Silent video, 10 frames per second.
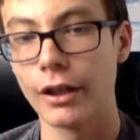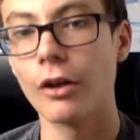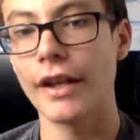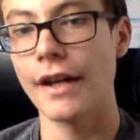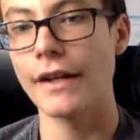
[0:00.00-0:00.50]

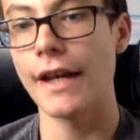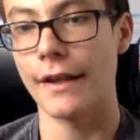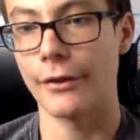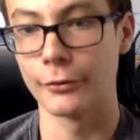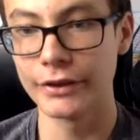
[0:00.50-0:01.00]
okay,
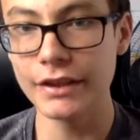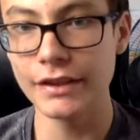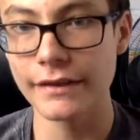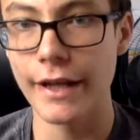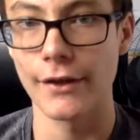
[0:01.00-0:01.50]
again, 3
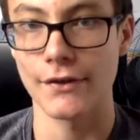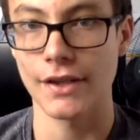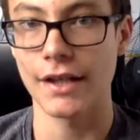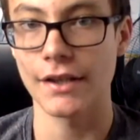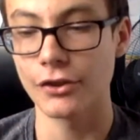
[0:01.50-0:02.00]

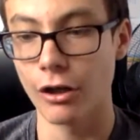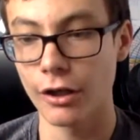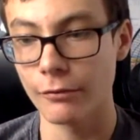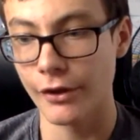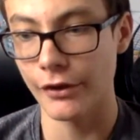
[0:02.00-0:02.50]
snails. I
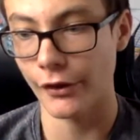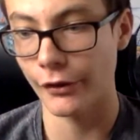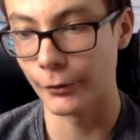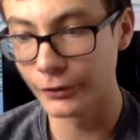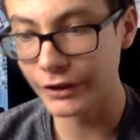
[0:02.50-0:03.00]
started with
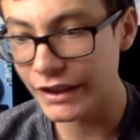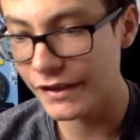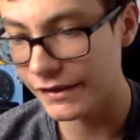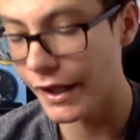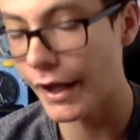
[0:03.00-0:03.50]

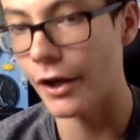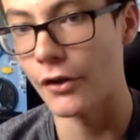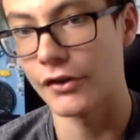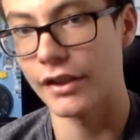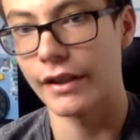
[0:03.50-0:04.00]
3
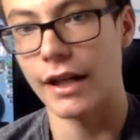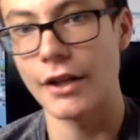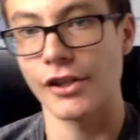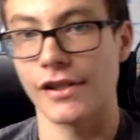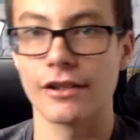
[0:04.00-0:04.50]
snails, and then
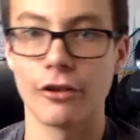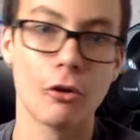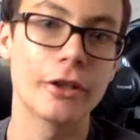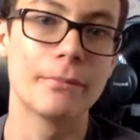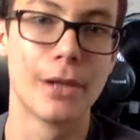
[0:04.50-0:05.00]
I just
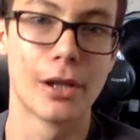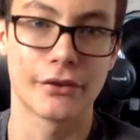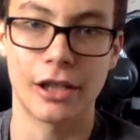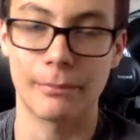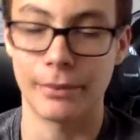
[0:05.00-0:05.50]
slowly
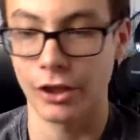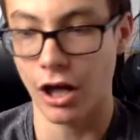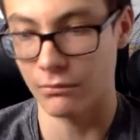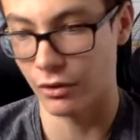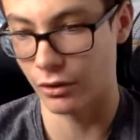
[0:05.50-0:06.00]
built up and
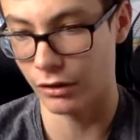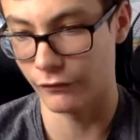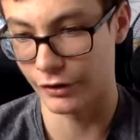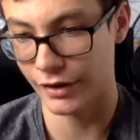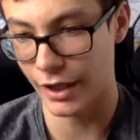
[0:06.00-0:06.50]
got more
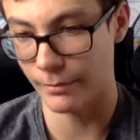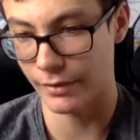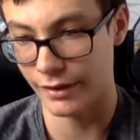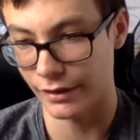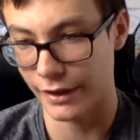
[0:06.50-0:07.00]
over time
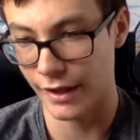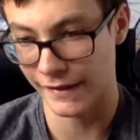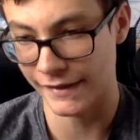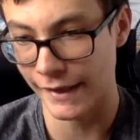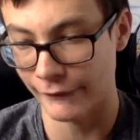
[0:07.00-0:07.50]
until I
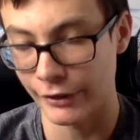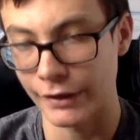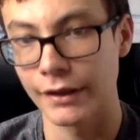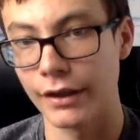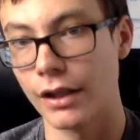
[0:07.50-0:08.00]
got
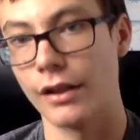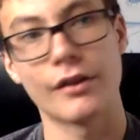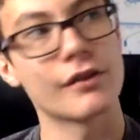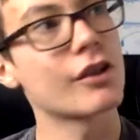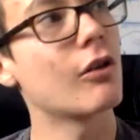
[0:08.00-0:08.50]
7.
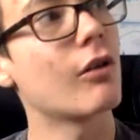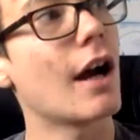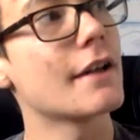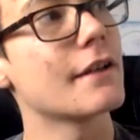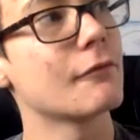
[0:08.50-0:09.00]
So
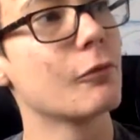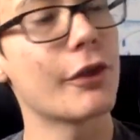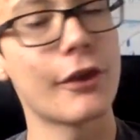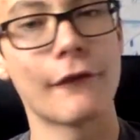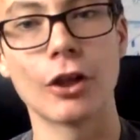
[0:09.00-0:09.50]

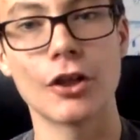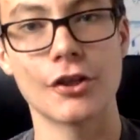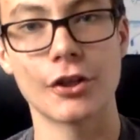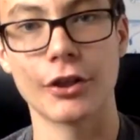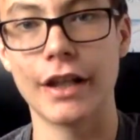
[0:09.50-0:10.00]
with the
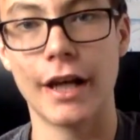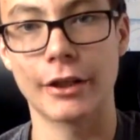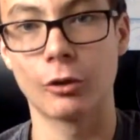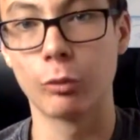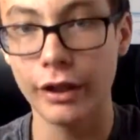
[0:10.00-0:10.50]
first 3,
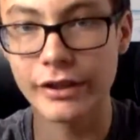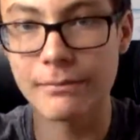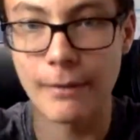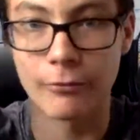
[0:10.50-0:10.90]
I quickly